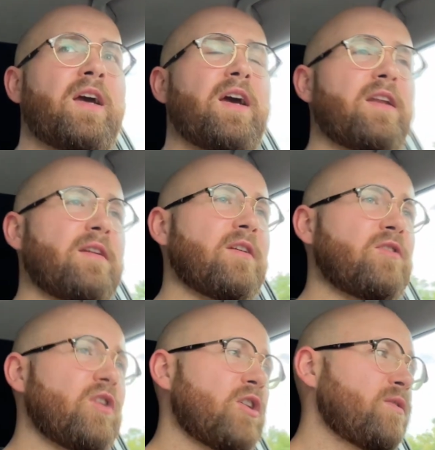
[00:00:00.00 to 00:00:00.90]
and
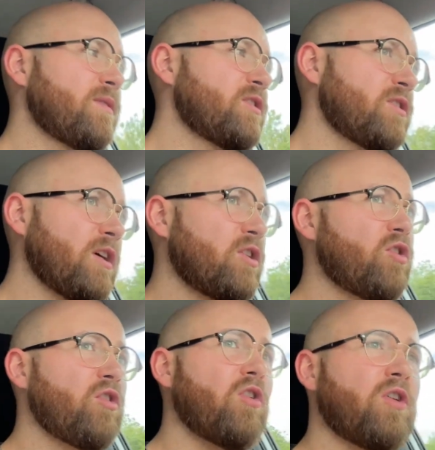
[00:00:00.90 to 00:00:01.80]
Durham is
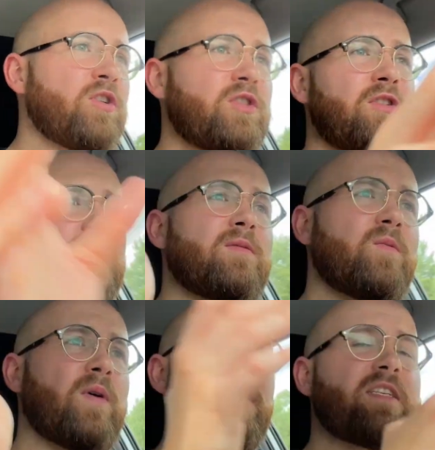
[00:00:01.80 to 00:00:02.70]
across
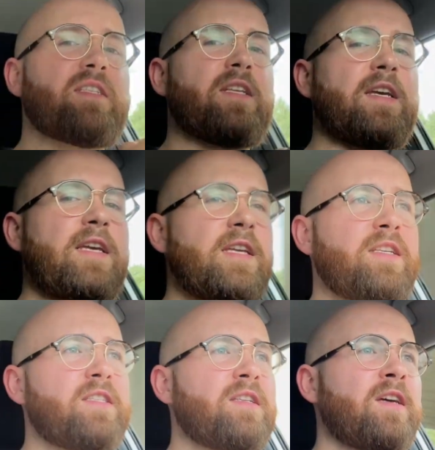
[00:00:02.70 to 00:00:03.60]
west to
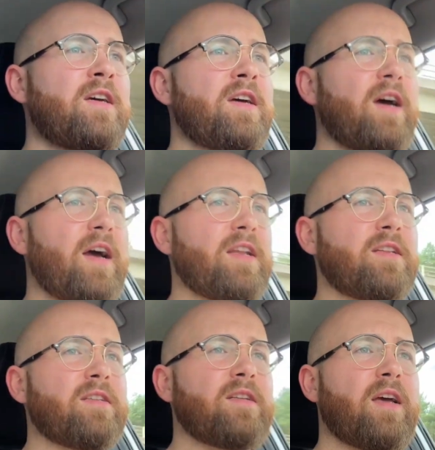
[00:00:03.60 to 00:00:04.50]
east
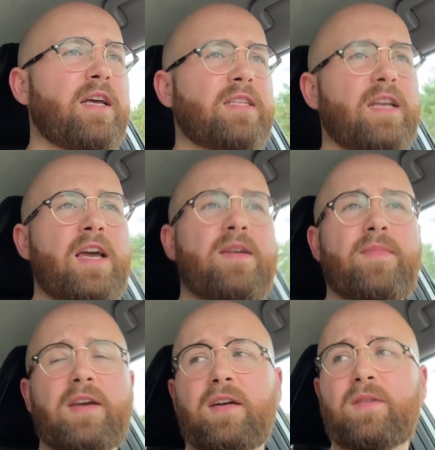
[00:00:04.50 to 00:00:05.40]
and is a
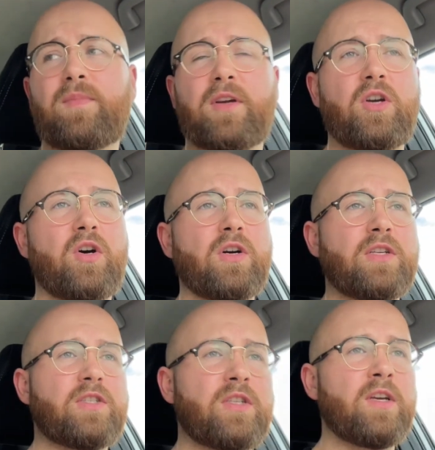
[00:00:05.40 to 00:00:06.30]
nightmare
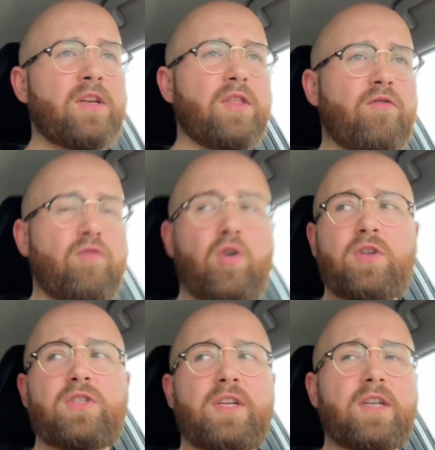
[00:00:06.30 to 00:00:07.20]
because the
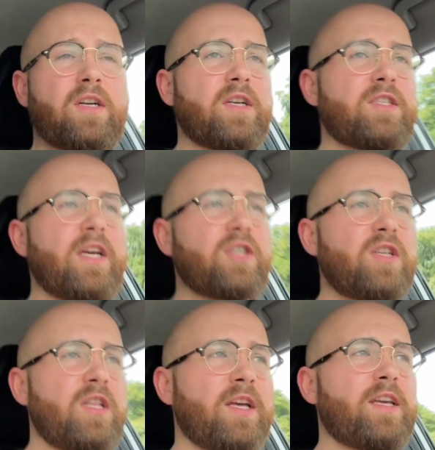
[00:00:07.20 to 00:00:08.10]
roads there are
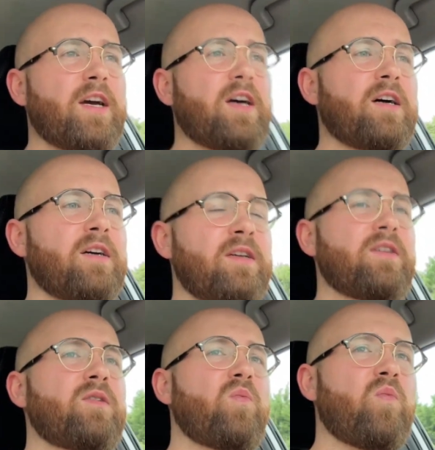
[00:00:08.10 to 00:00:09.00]
essentially like a
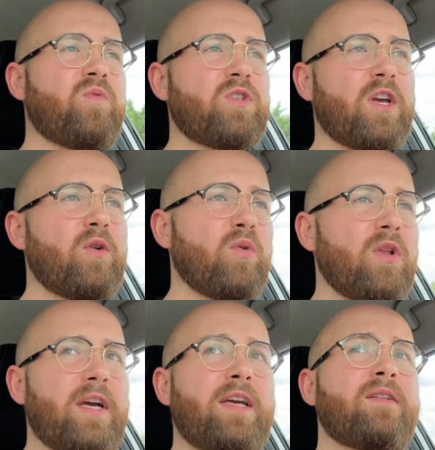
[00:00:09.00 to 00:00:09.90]
single
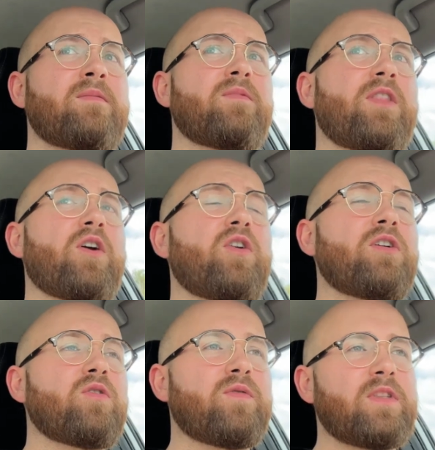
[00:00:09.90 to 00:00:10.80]
lane with the
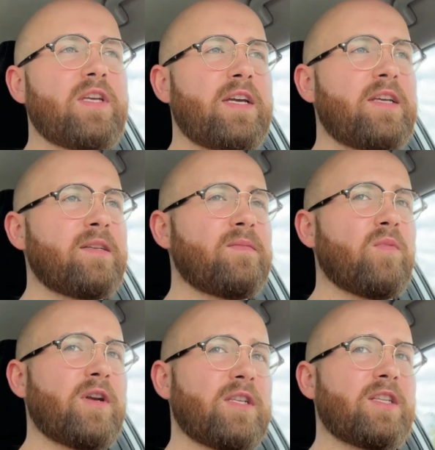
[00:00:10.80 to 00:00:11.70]
odd overtaking,
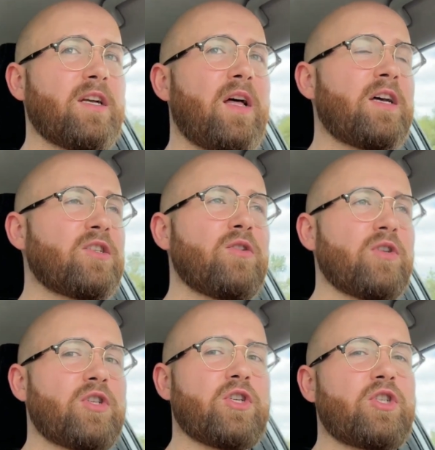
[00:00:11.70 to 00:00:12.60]
whereas to Glasgow
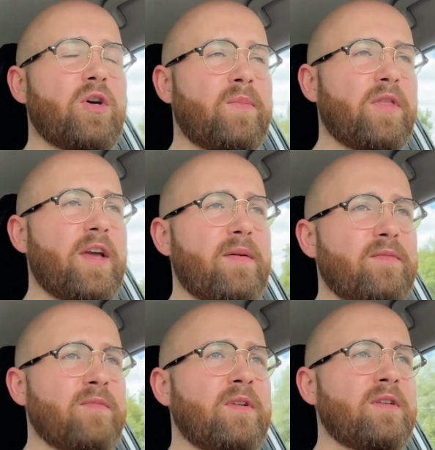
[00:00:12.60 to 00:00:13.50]
it's just jump on the
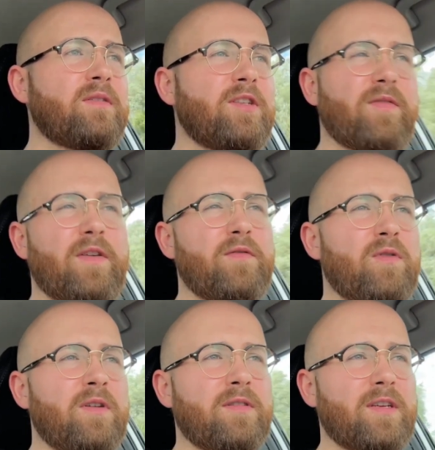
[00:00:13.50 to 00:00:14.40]

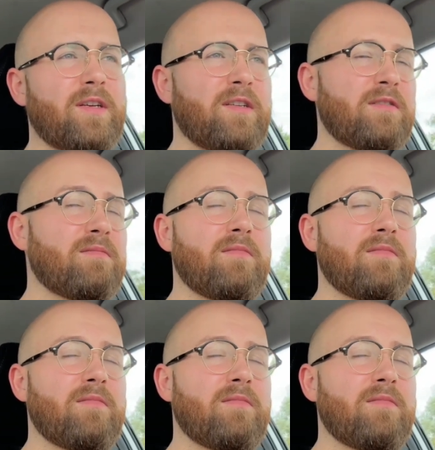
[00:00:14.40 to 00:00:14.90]
M74, I think it is,